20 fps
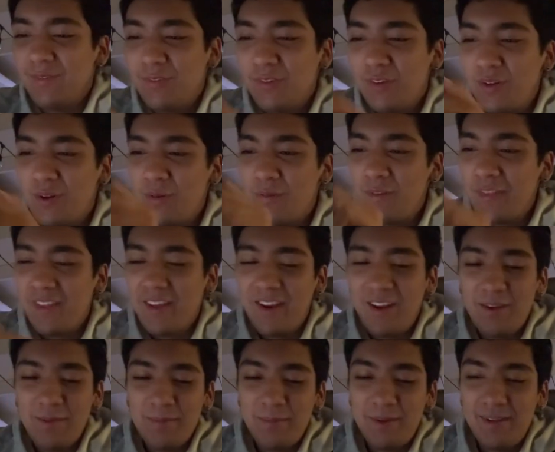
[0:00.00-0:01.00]
for over
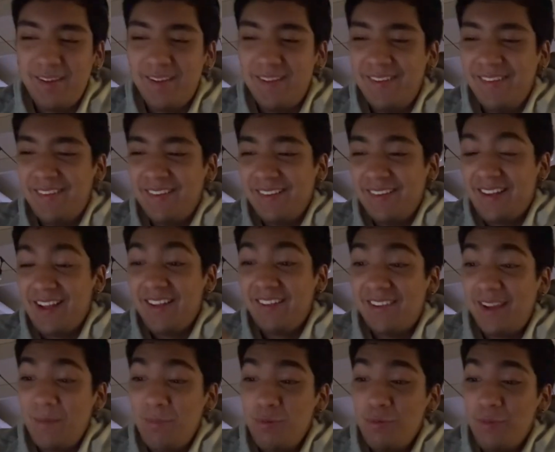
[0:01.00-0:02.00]
there, but... Guys,
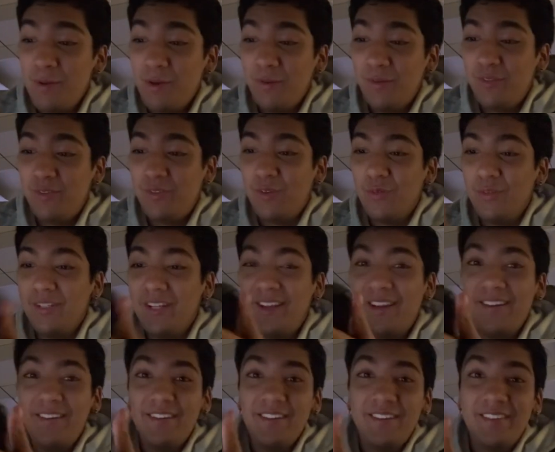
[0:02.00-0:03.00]
La Poubelle is so
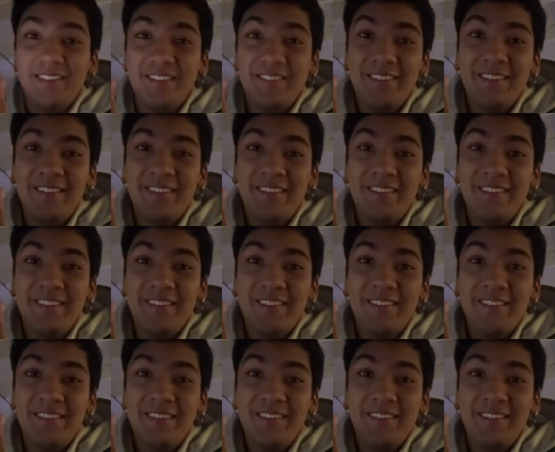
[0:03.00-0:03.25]
dead, though.